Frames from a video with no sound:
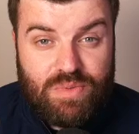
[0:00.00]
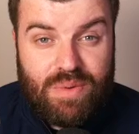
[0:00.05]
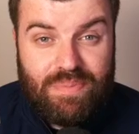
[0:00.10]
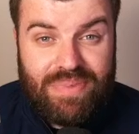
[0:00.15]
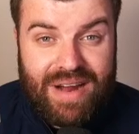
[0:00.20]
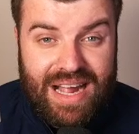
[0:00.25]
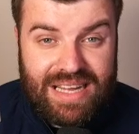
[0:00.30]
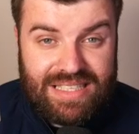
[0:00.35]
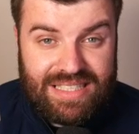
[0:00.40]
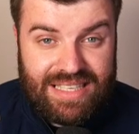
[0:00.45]

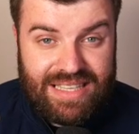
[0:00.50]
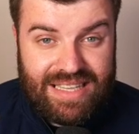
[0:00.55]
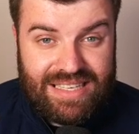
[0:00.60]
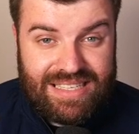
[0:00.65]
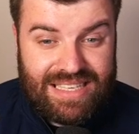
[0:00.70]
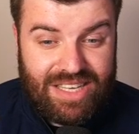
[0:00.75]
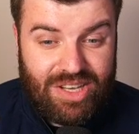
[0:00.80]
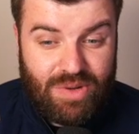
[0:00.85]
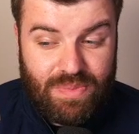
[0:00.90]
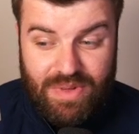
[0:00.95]
practicing the
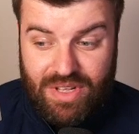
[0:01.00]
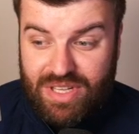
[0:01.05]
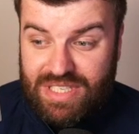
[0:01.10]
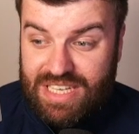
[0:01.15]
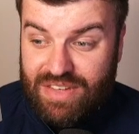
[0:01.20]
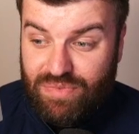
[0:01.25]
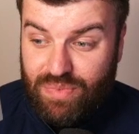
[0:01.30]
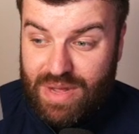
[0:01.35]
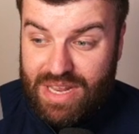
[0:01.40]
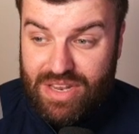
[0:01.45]
skill because
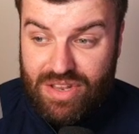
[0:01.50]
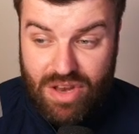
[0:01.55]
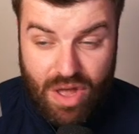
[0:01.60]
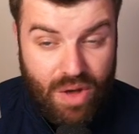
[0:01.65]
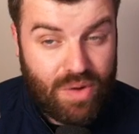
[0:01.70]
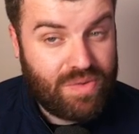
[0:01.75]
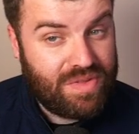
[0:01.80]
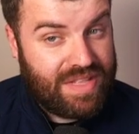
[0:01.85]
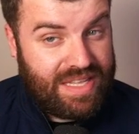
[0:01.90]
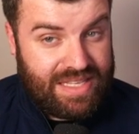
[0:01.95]
if we
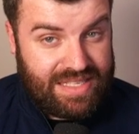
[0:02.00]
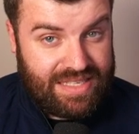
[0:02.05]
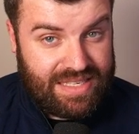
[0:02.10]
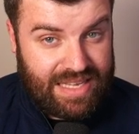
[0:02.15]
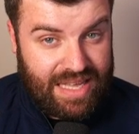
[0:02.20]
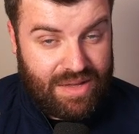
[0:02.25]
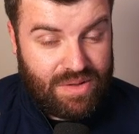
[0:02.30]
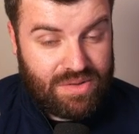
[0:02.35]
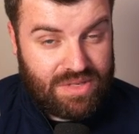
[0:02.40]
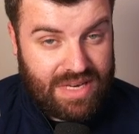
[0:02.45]
know these
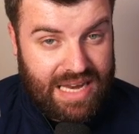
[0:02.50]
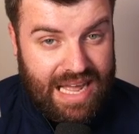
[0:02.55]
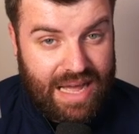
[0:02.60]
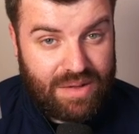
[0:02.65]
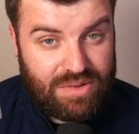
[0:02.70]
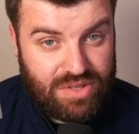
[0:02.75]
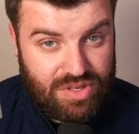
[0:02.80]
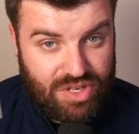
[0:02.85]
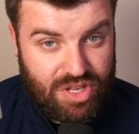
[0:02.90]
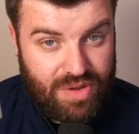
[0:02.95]
skills and how
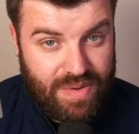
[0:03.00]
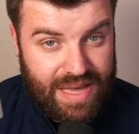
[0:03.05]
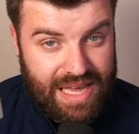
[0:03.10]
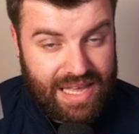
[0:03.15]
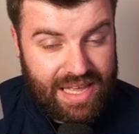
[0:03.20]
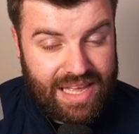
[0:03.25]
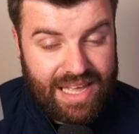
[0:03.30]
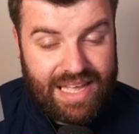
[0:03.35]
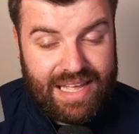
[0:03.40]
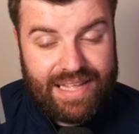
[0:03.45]
to do
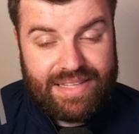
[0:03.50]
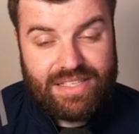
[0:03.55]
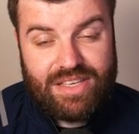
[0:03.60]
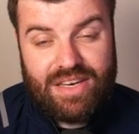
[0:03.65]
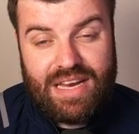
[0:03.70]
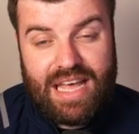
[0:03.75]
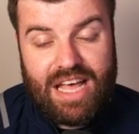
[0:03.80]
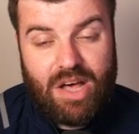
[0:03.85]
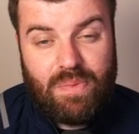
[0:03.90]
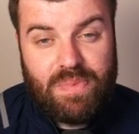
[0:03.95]
it, it's
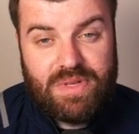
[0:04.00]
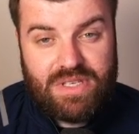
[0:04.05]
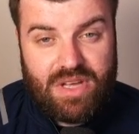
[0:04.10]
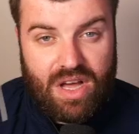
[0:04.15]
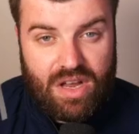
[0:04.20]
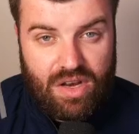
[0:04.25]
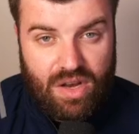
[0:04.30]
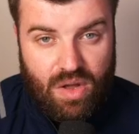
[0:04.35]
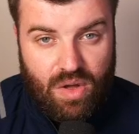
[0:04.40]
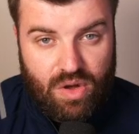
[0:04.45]
going to help us
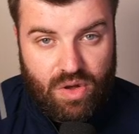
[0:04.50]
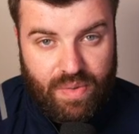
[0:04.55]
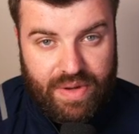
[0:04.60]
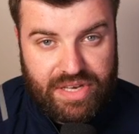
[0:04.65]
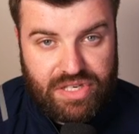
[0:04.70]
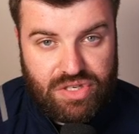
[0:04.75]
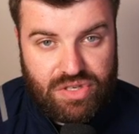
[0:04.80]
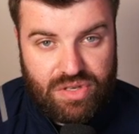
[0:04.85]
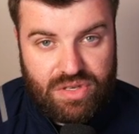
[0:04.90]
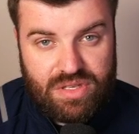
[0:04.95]
unlock
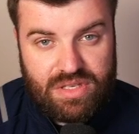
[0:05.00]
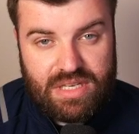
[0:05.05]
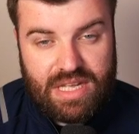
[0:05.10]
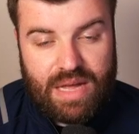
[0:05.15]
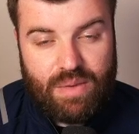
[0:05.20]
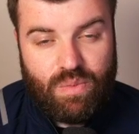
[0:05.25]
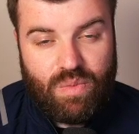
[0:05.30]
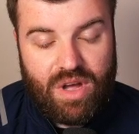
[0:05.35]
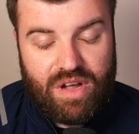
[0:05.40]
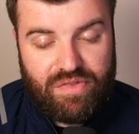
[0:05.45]
questions
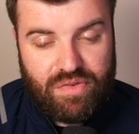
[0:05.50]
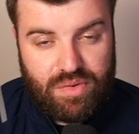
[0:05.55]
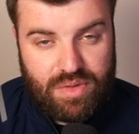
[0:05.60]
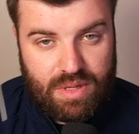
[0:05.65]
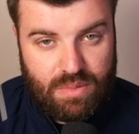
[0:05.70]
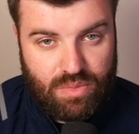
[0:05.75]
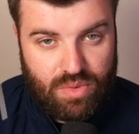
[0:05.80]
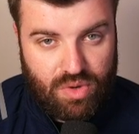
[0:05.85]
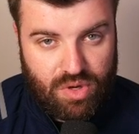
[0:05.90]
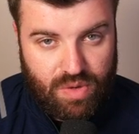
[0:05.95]
and work through
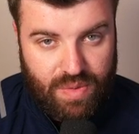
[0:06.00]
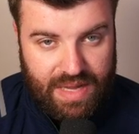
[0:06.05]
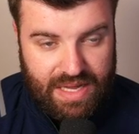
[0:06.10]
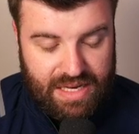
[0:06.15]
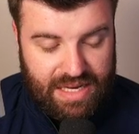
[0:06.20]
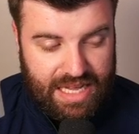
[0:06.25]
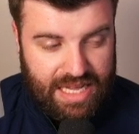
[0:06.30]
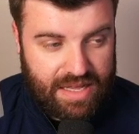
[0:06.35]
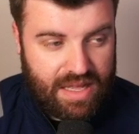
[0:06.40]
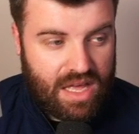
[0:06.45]
them more
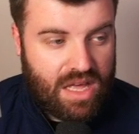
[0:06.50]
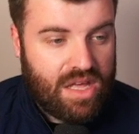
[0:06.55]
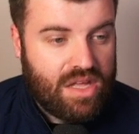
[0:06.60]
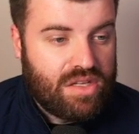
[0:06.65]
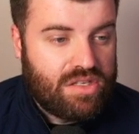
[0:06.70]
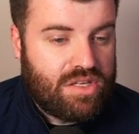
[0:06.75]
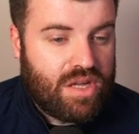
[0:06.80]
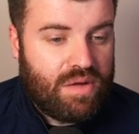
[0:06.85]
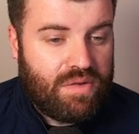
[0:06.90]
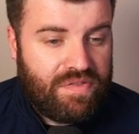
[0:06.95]
quickly.
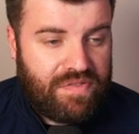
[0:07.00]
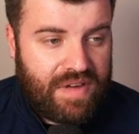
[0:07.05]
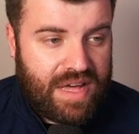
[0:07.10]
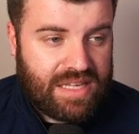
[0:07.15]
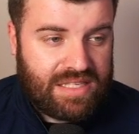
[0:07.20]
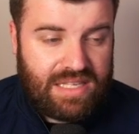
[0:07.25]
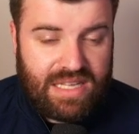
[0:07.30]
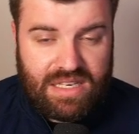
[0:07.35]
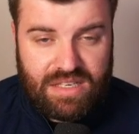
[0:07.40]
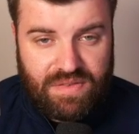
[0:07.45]
So
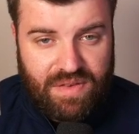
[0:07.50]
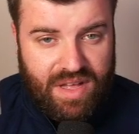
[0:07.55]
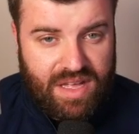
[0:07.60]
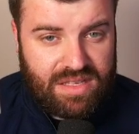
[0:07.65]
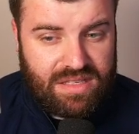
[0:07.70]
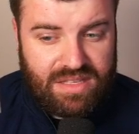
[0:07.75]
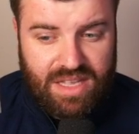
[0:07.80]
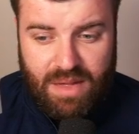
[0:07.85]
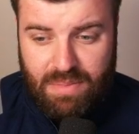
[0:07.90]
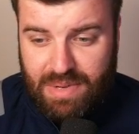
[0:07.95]
first things
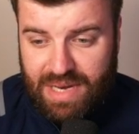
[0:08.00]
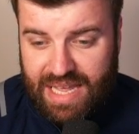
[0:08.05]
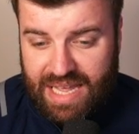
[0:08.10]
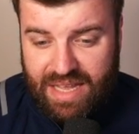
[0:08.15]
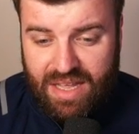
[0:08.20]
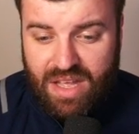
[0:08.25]
first, doubling,